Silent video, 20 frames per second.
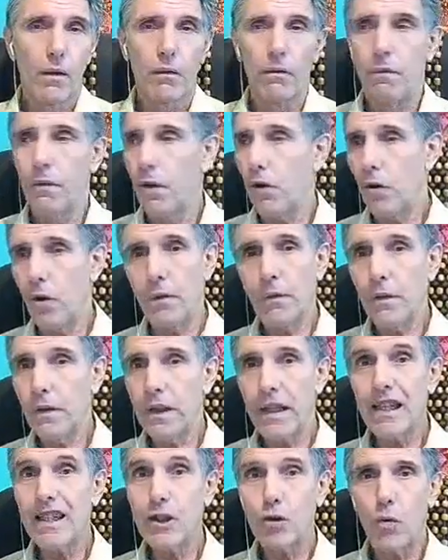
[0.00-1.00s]
very
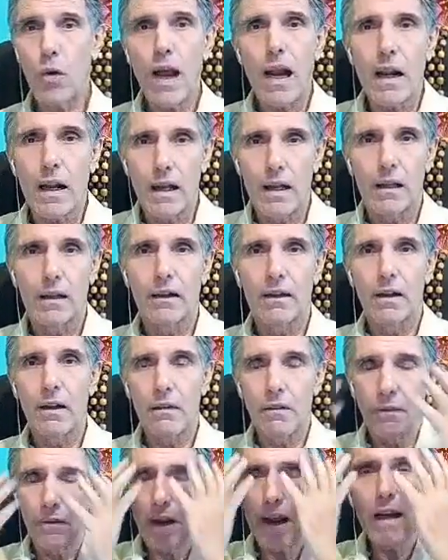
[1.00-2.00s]
often they swell.
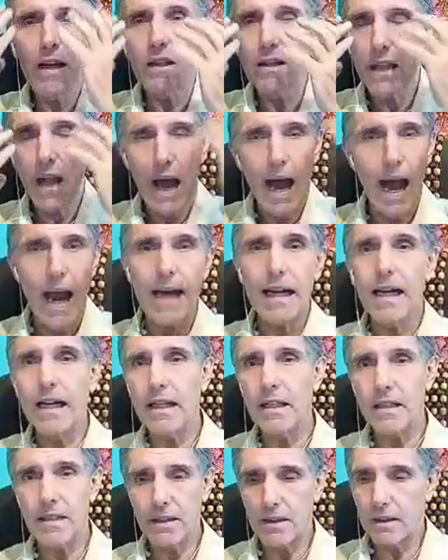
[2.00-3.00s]
The face, the
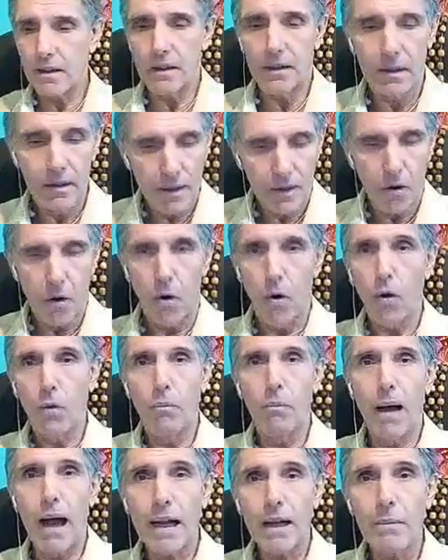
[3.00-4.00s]
eyelids, the
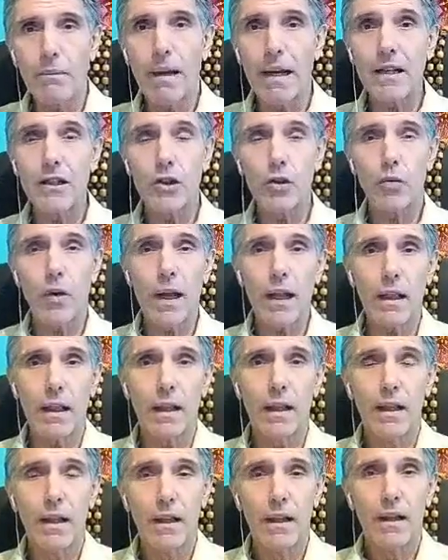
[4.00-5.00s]
whole body may
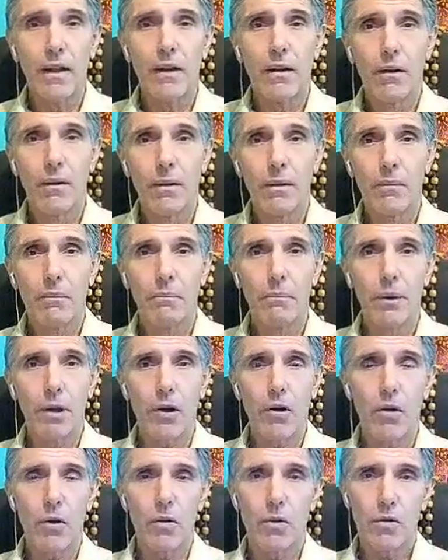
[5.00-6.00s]
swell
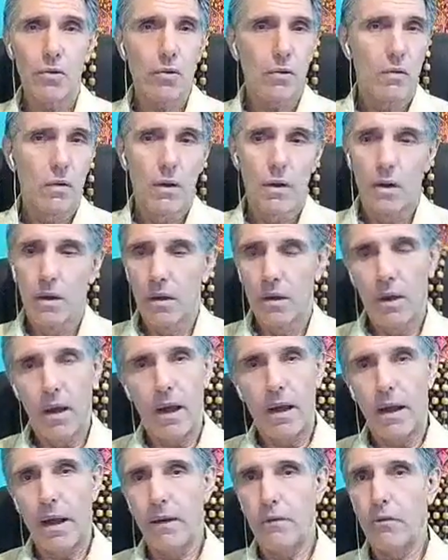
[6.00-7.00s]
because
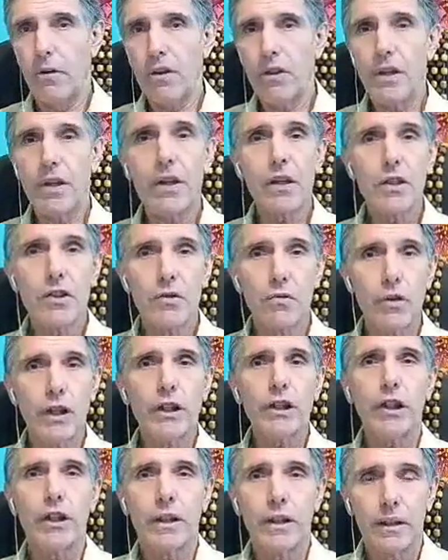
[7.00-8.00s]
everything is
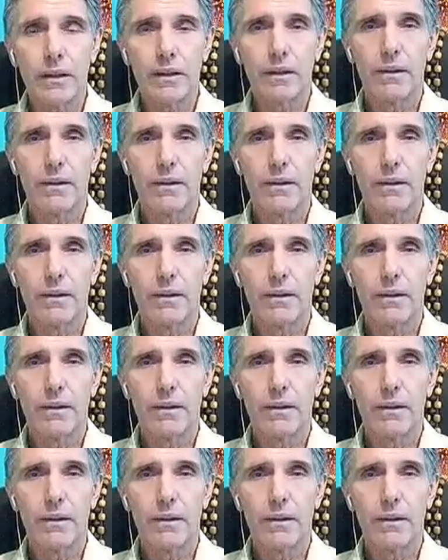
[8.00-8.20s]
rigid.